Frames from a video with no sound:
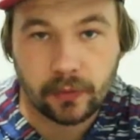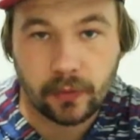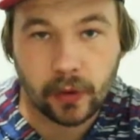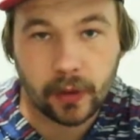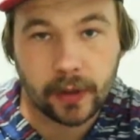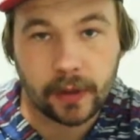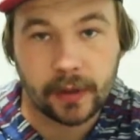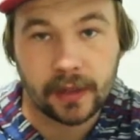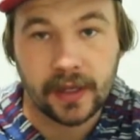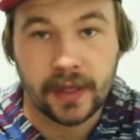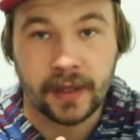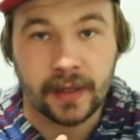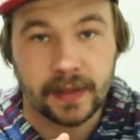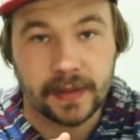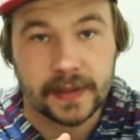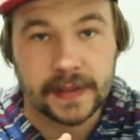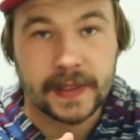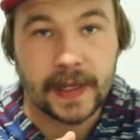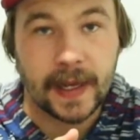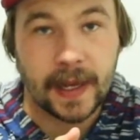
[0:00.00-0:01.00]
for it
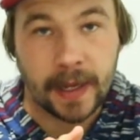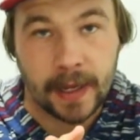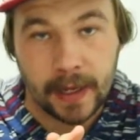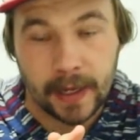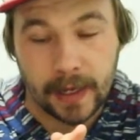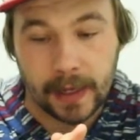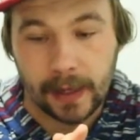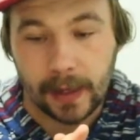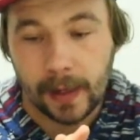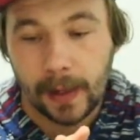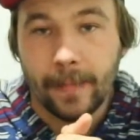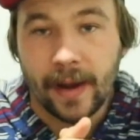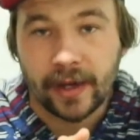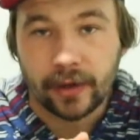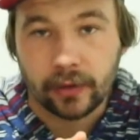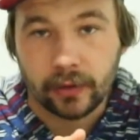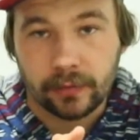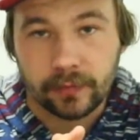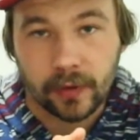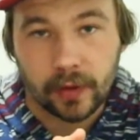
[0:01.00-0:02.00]
is a
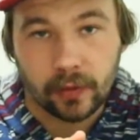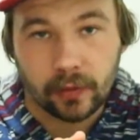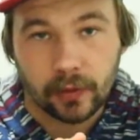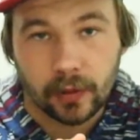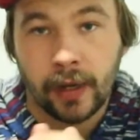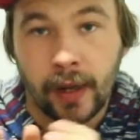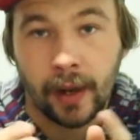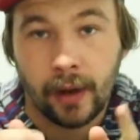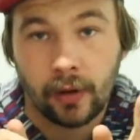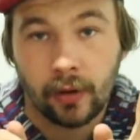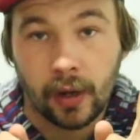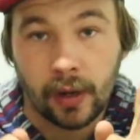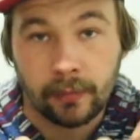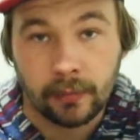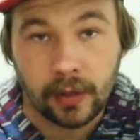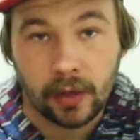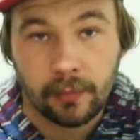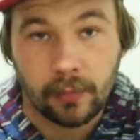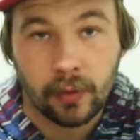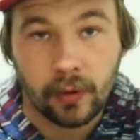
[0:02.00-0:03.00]
microphone. Now, I'm
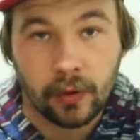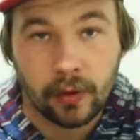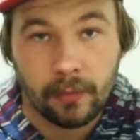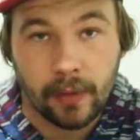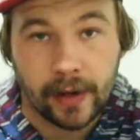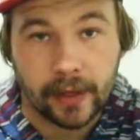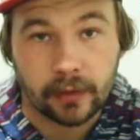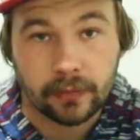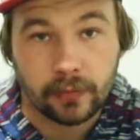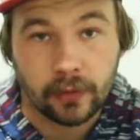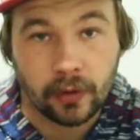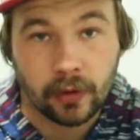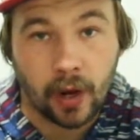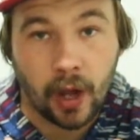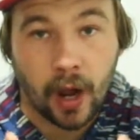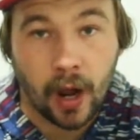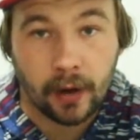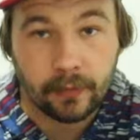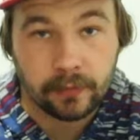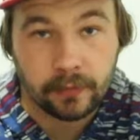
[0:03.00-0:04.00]
gonna pull the microphone
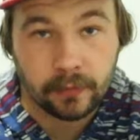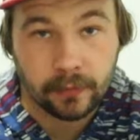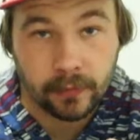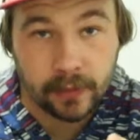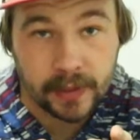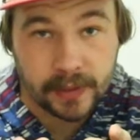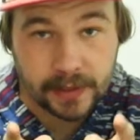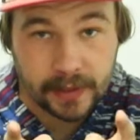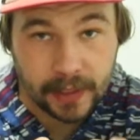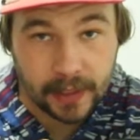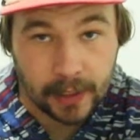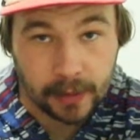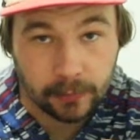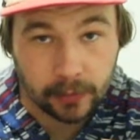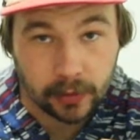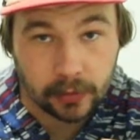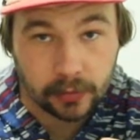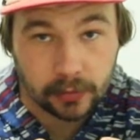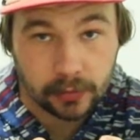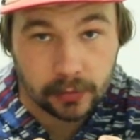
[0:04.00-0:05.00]
off of this
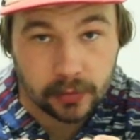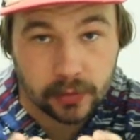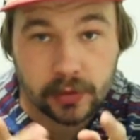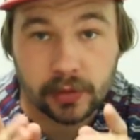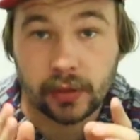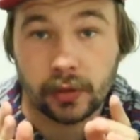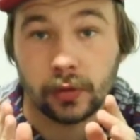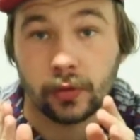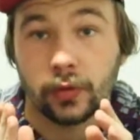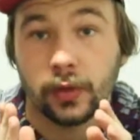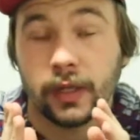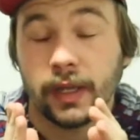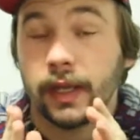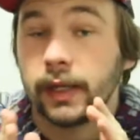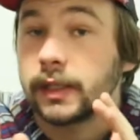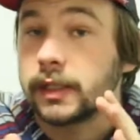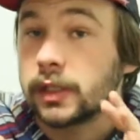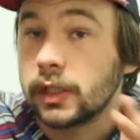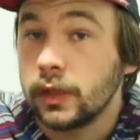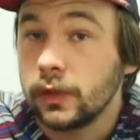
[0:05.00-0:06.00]
camera, so
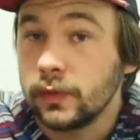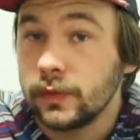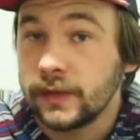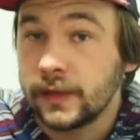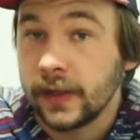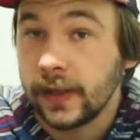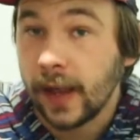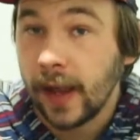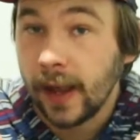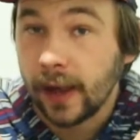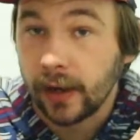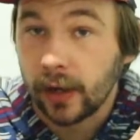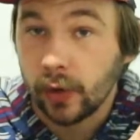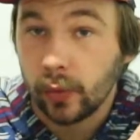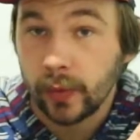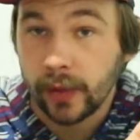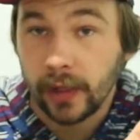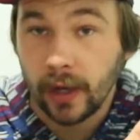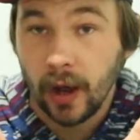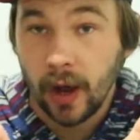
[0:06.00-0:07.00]
excuse the
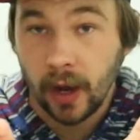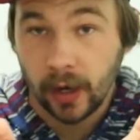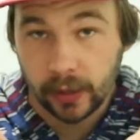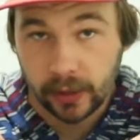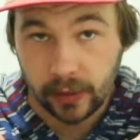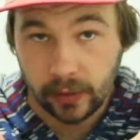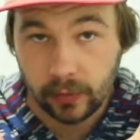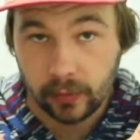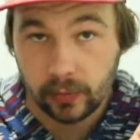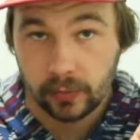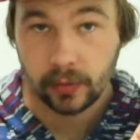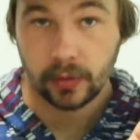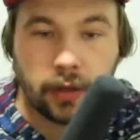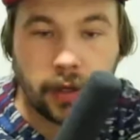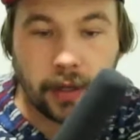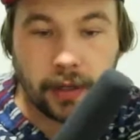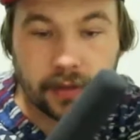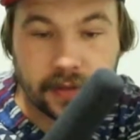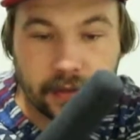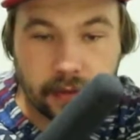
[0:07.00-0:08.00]
echoey audio.
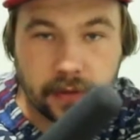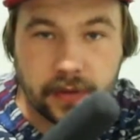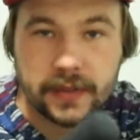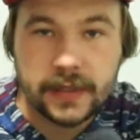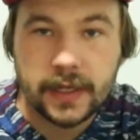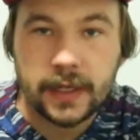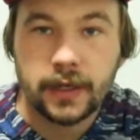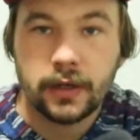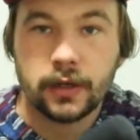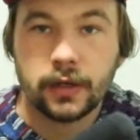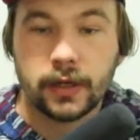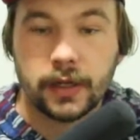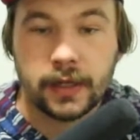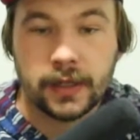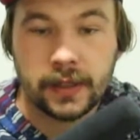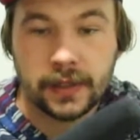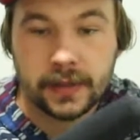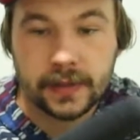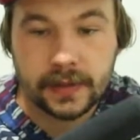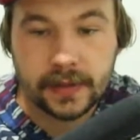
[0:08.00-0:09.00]
Okay, so this here
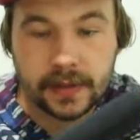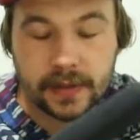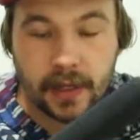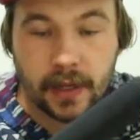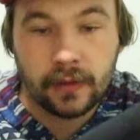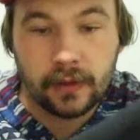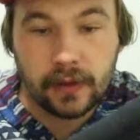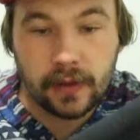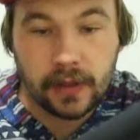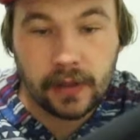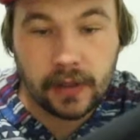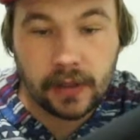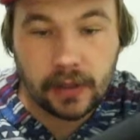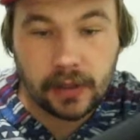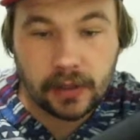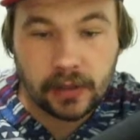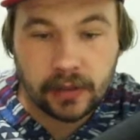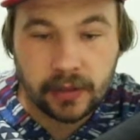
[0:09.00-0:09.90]
is the